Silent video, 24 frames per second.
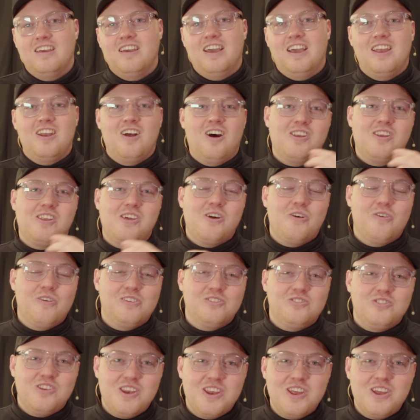An audio
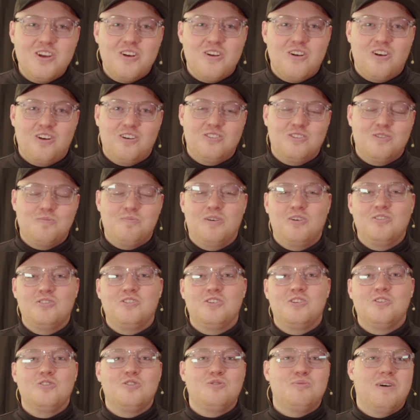engineer, the
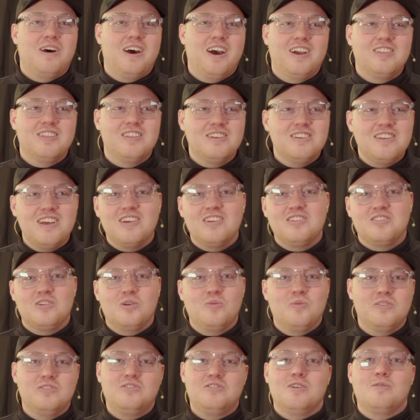person who's behind the desk,
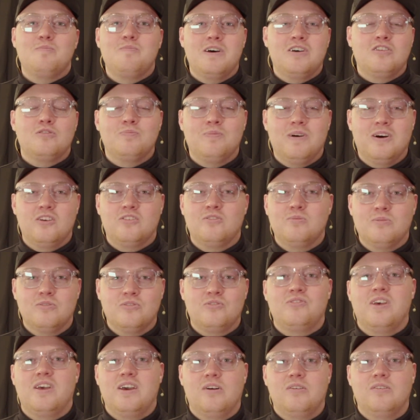wants the best possible
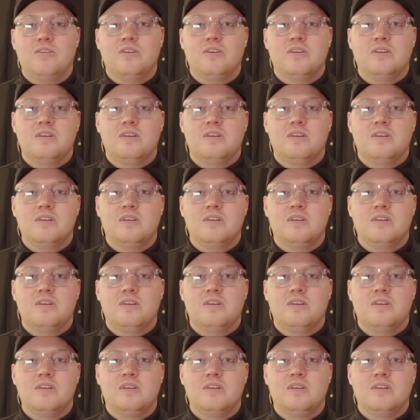sound.